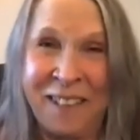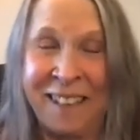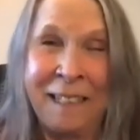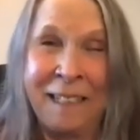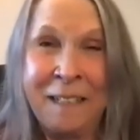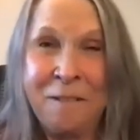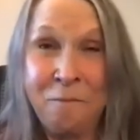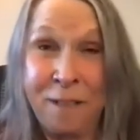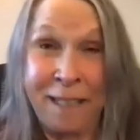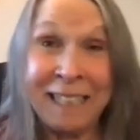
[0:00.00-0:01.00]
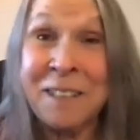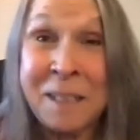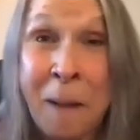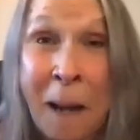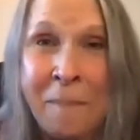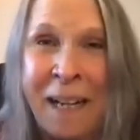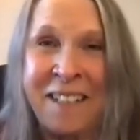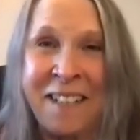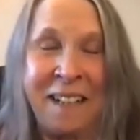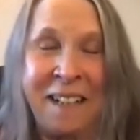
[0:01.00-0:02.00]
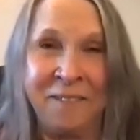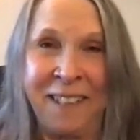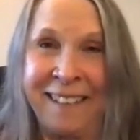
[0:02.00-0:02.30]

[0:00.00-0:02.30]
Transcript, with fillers: feel really good about myself,